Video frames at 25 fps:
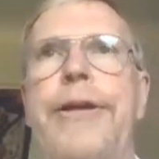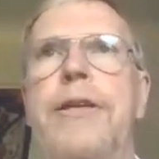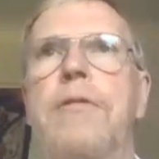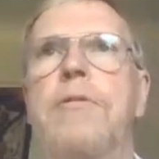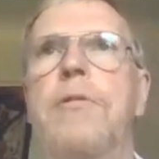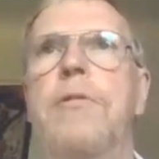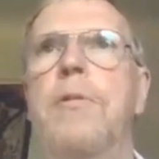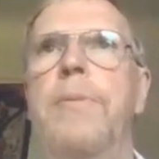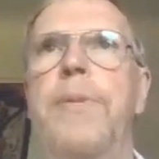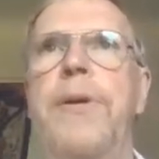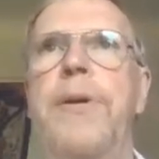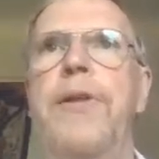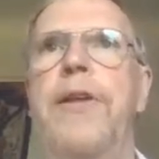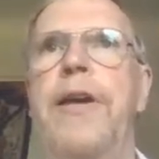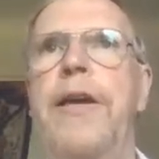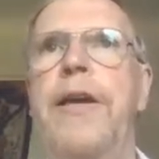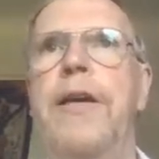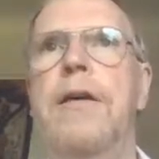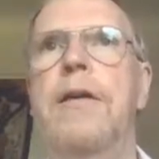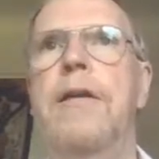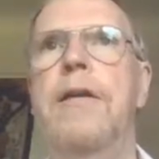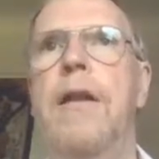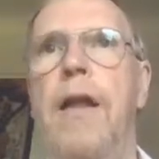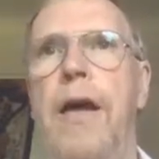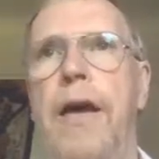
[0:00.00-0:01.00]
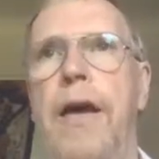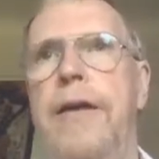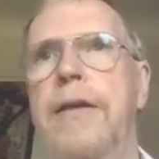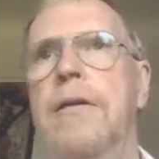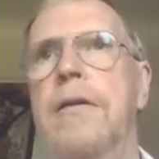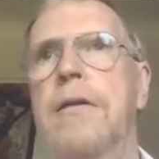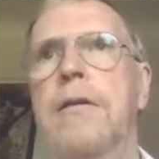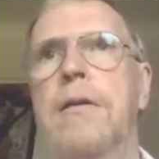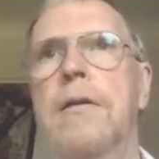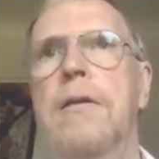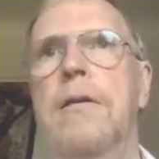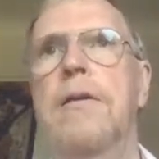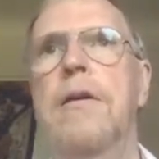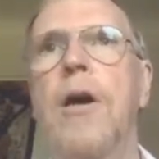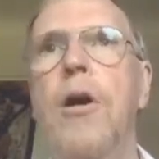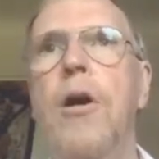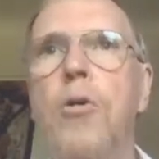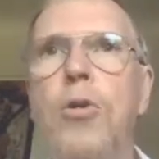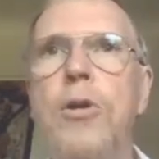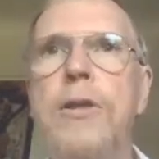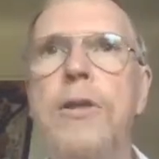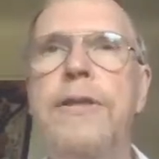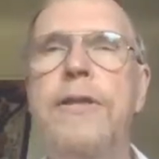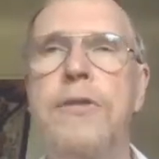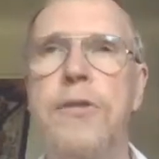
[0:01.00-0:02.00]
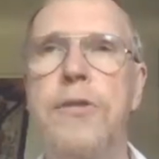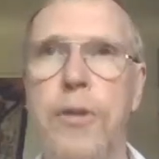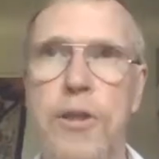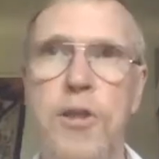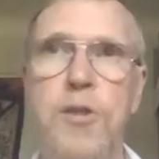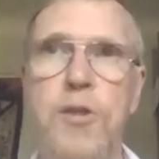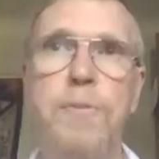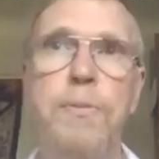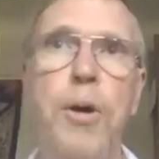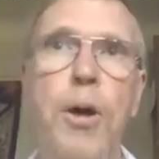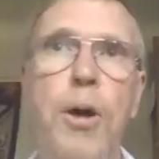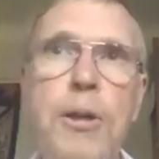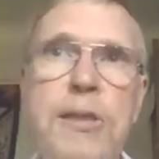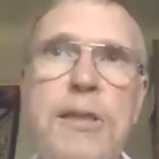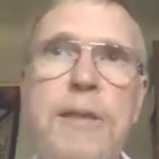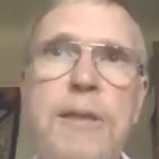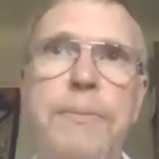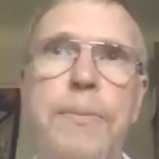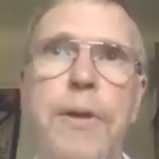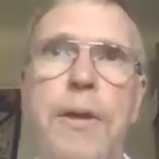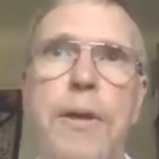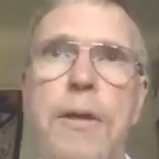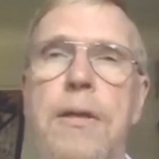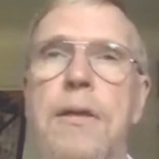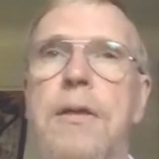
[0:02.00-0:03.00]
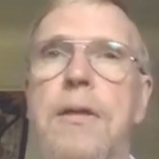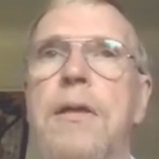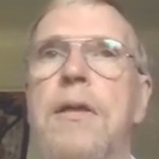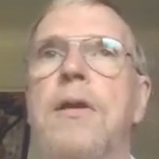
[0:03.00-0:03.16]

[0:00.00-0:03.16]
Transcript: It would be there like gold. So it's possible.